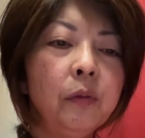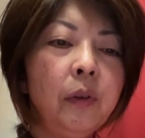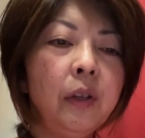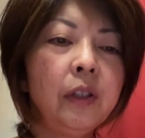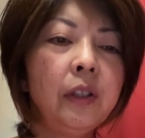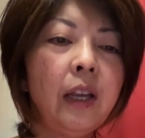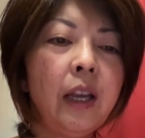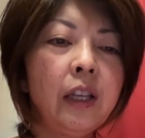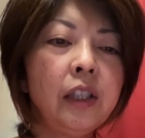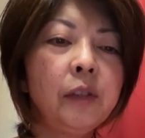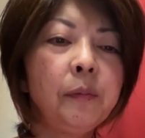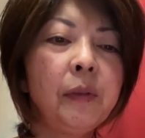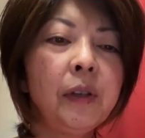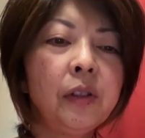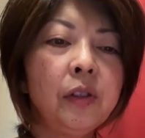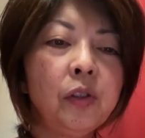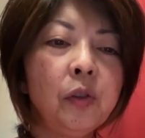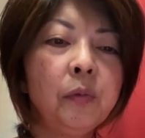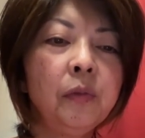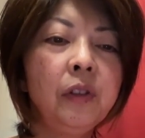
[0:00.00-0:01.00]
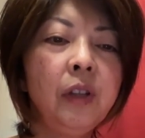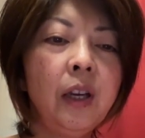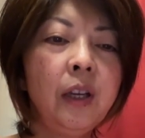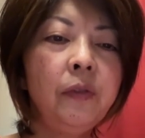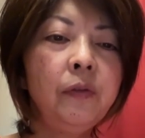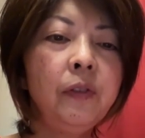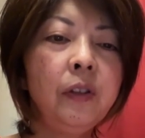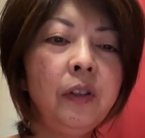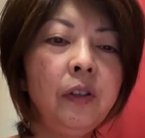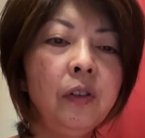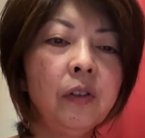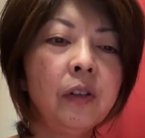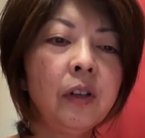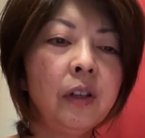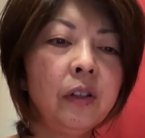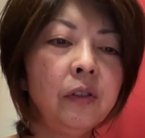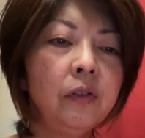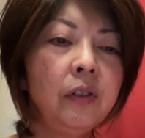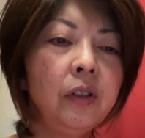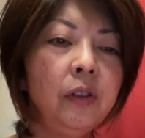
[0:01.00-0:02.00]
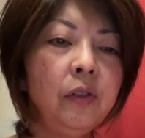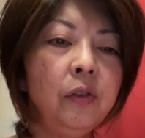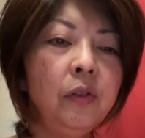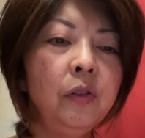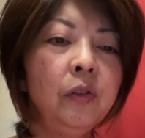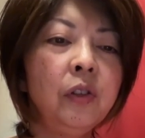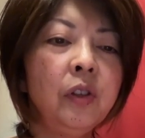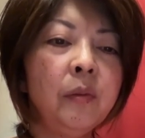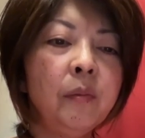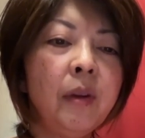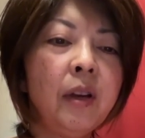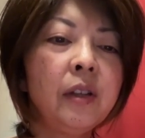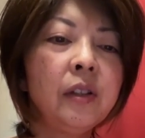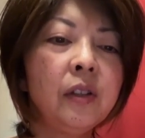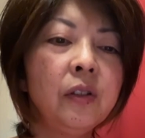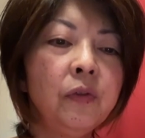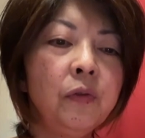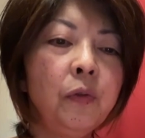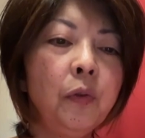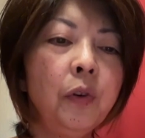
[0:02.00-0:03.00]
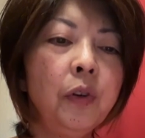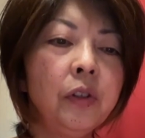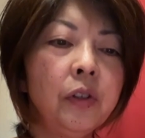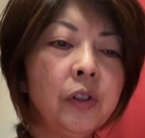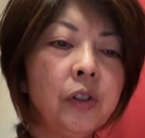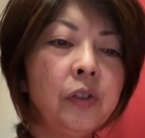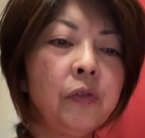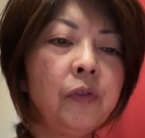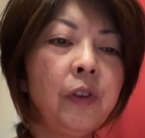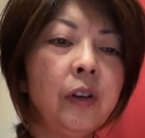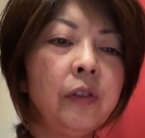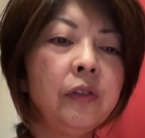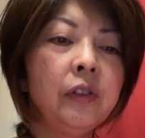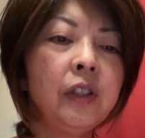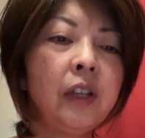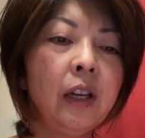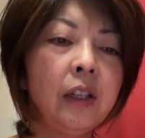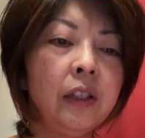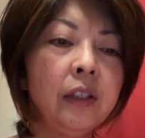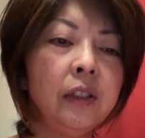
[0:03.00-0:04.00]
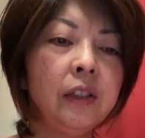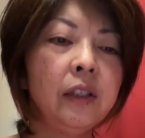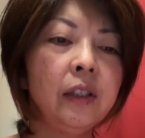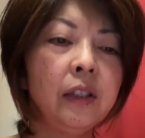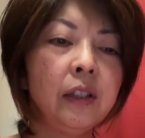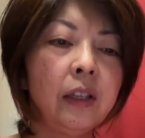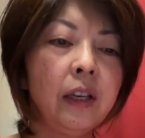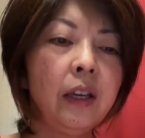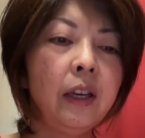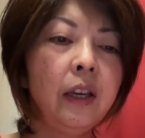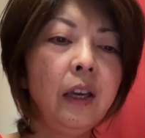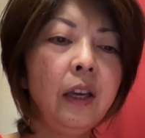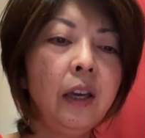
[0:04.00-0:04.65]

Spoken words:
What aspects of life in your country do you imagine foreigners found challenging?